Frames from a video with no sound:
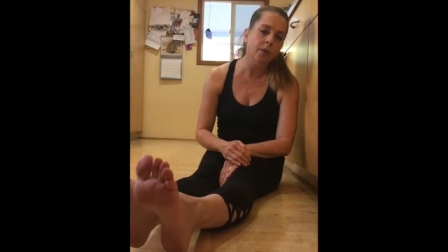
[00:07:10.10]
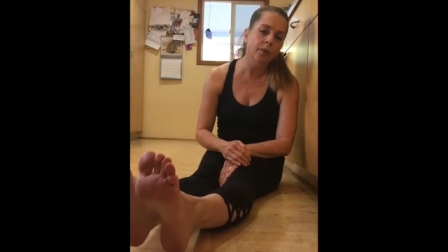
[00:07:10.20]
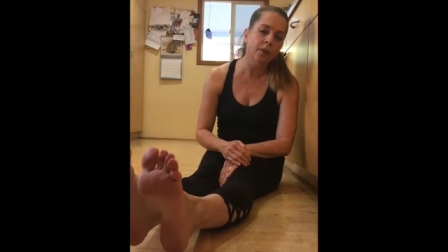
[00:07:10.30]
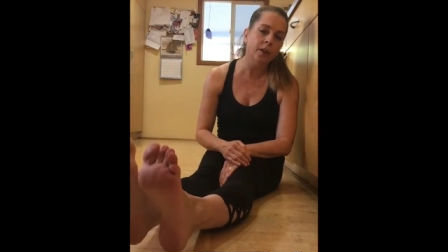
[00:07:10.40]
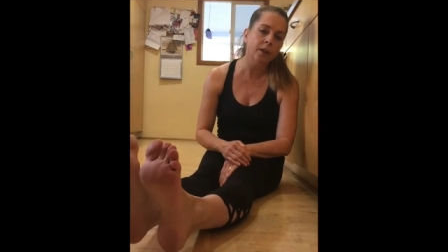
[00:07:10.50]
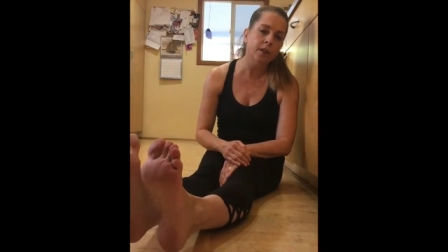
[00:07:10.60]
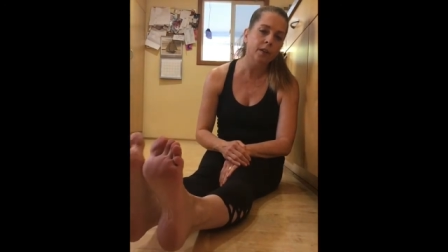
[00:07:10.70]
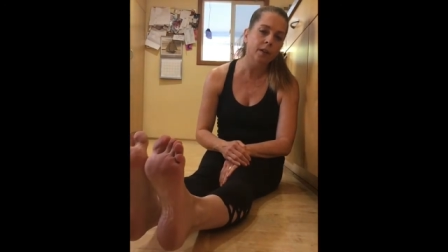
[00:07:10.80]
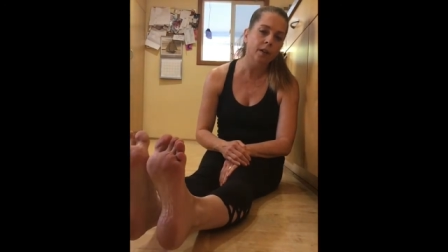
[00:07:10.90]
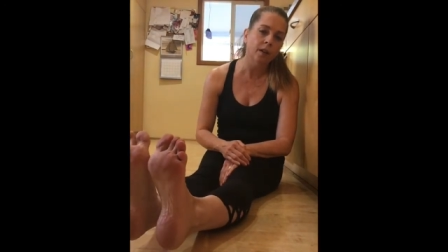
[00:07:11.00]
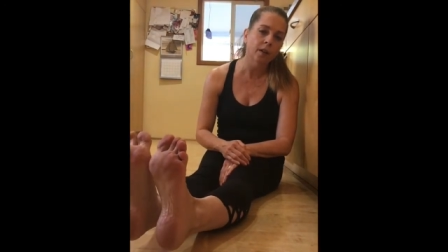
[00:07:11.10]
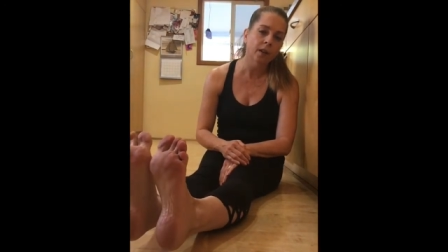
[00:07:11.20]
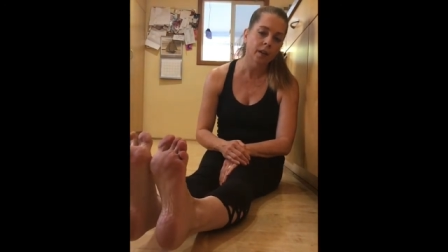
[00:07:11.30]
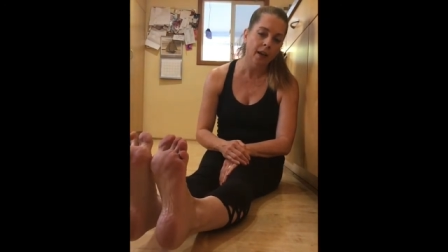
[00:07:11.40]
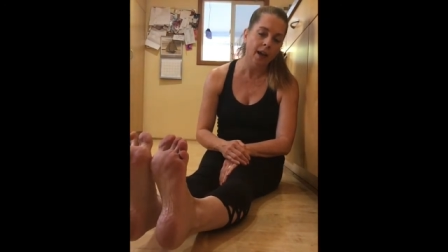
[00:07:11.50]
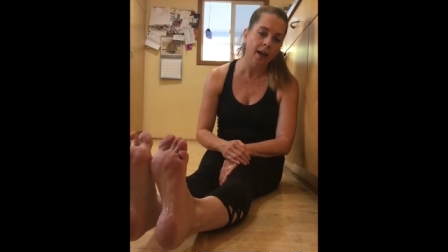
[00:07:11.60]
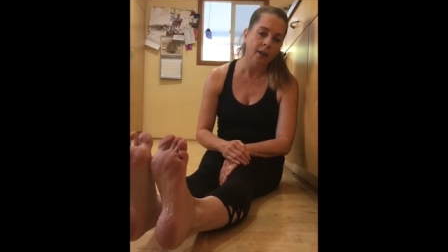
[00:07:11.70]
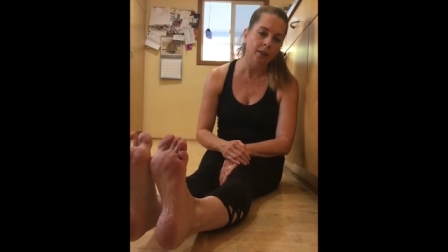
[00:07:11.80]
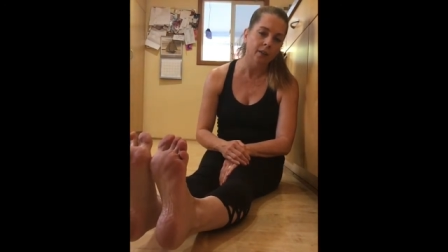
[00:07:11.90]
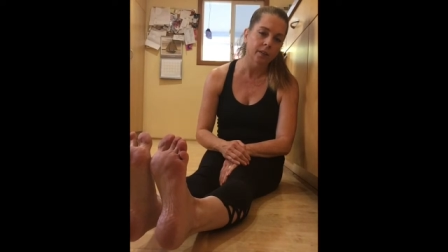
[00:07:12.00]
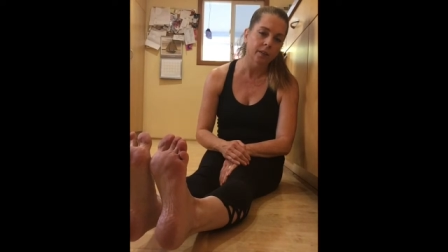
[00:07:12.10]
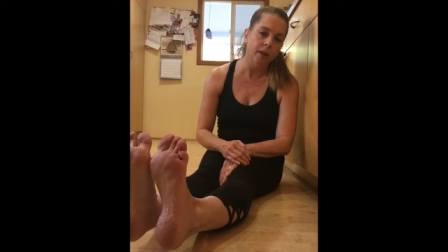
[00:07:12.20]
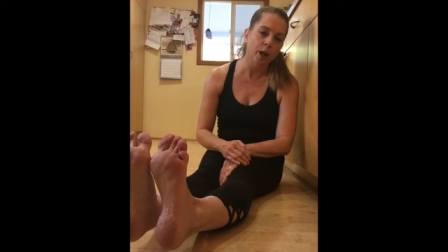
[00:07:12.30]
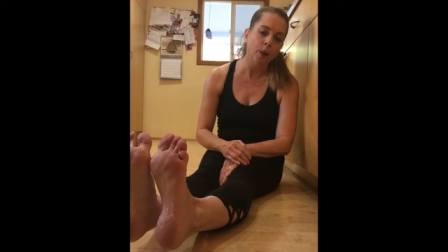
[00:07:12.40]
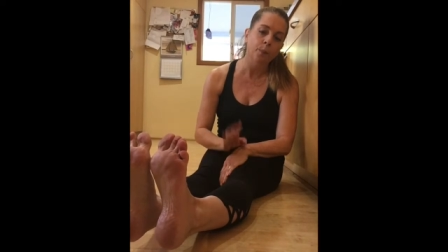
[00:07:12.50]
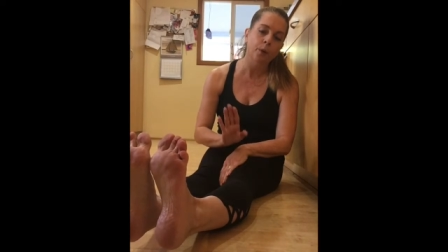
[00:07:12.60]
foot, ankle, right?